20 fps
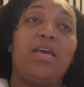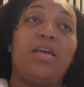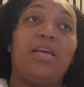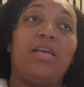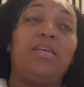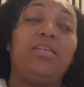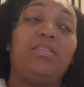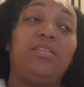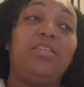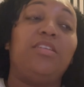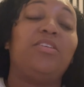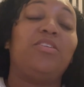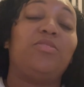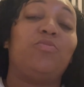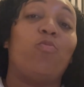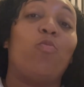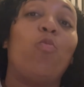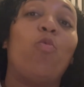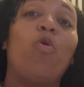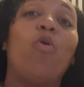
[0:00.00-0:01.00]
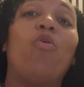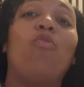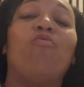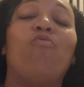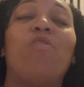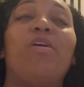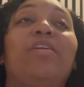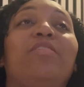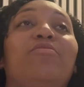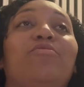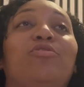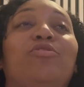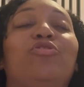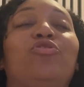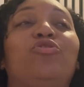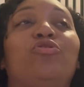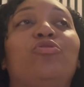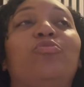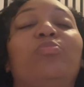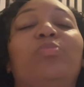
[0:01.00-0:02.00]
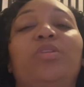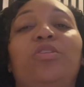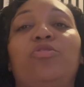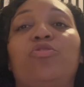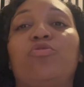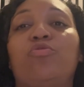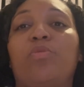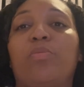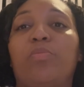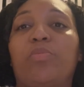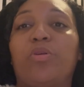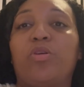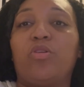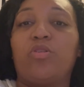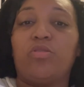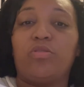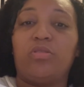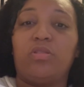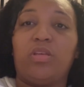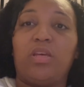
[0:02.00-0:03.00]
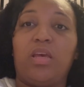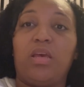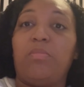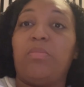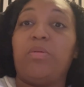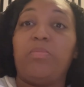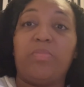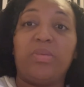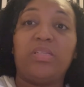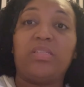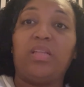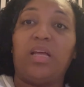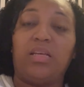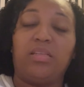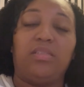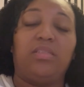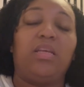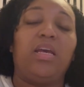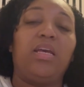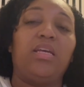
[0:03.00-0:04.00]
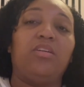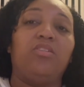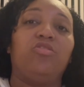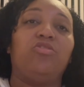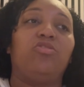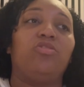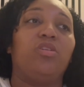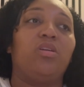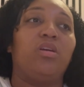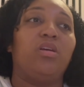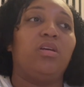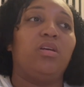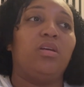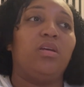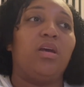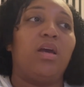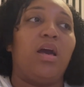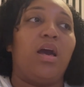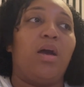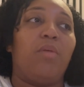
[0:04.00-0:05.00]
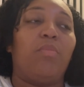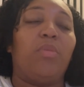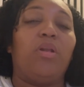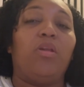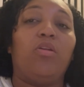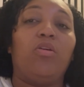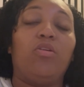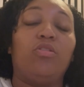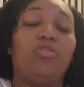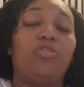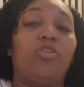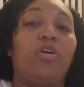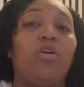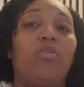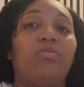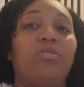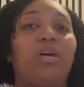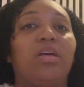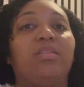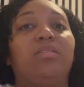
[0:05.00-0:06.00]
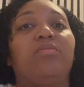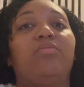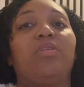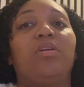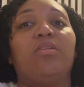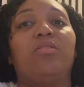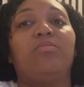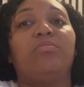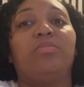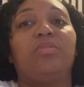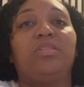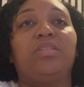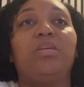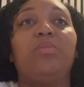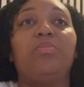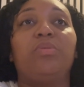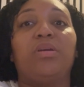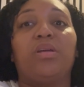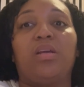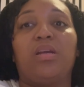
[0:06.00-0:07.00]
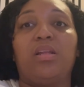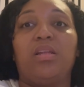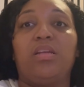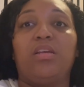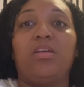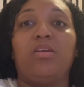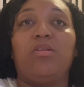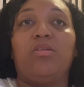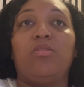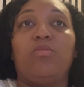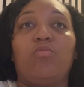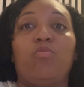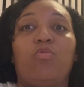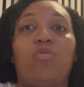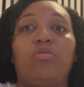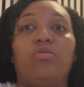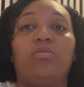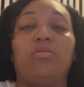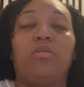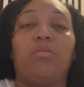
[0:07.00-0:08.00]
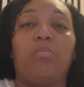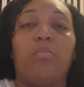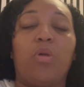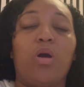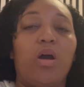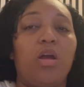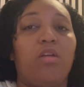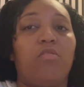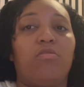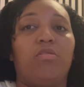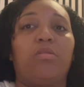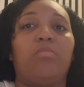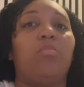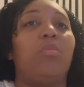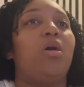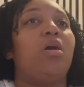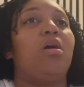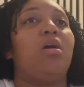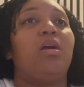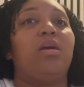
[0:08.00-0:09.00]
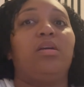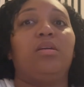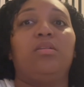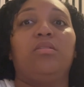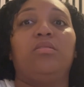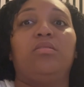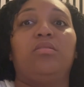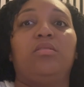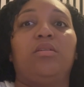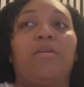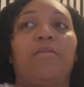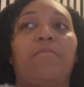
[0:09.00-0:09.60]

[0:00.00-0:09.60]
is this what Raivyn should be doing? Because Imi missed that stage. And my last child that developed typically was Amaya, and Amaya is